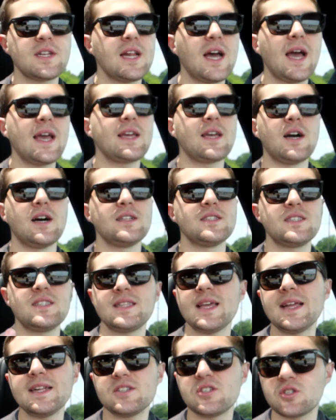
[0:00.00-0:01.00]
An Icon
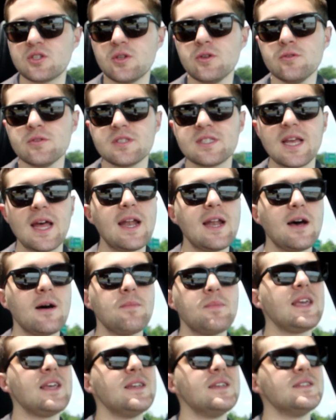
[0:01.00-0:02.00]
stage 2
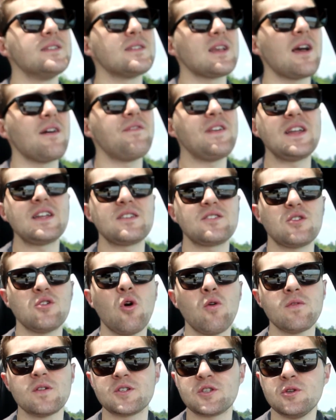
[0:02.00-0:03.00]
setup is, I think,
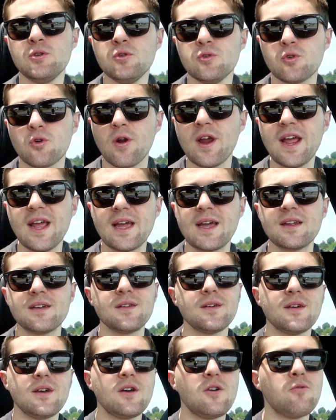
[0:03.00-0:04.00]
over
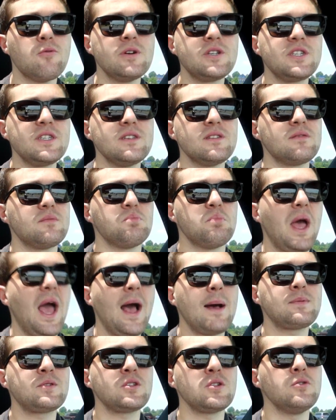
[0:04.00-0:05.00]
$2,000, which is
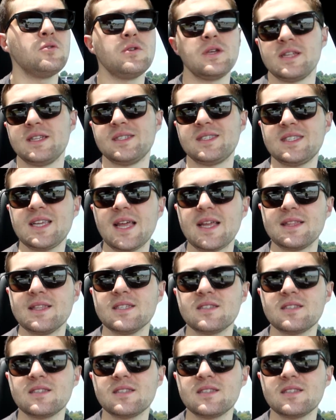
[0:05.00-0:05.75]
absolutely insane.